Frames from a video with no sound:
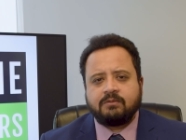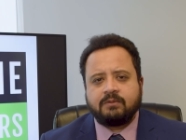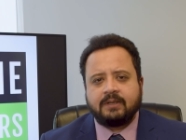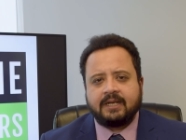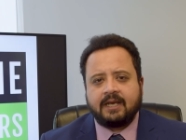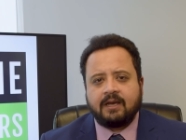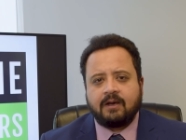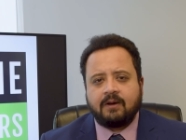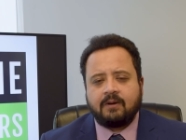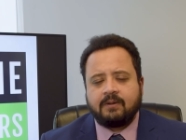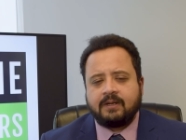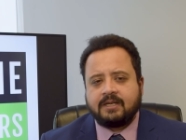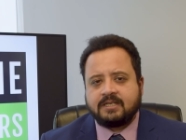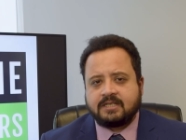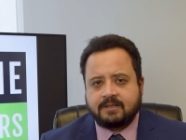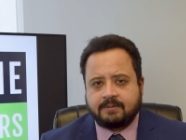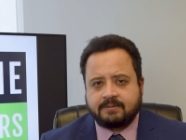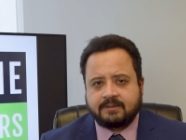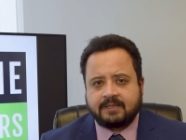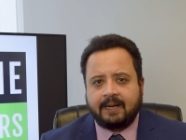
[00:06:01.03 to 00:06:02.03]
this video
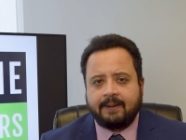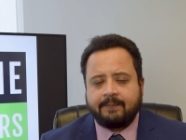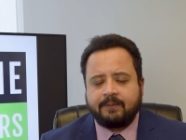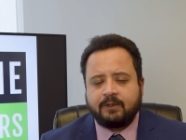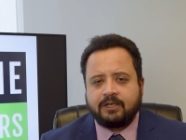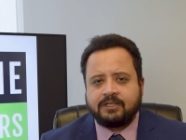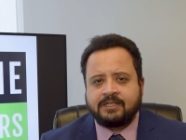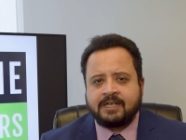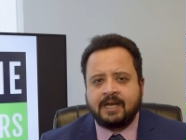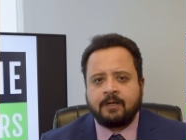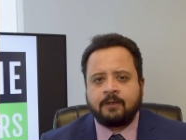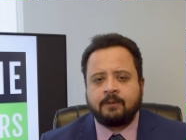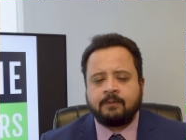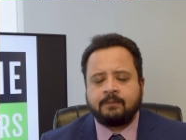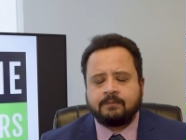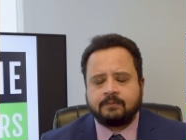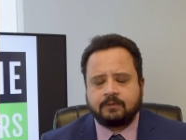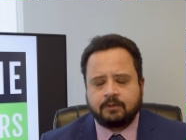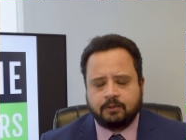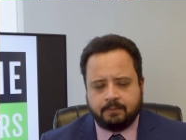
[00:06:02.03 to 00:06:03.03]
and subscribe to our
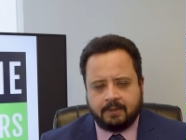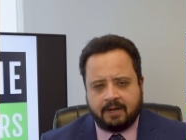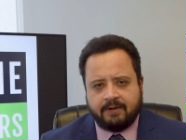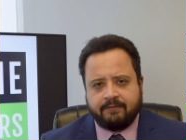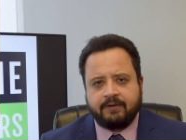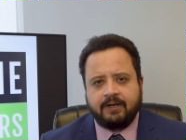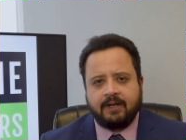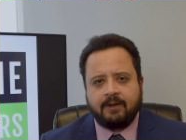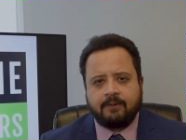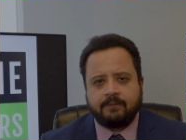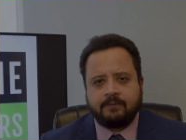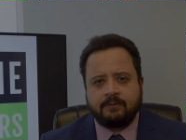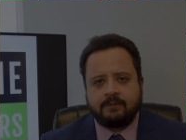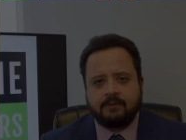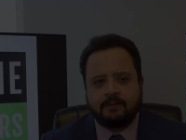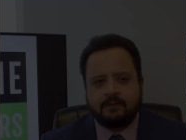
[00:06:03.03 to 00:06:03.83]
channel. Goodbye for now.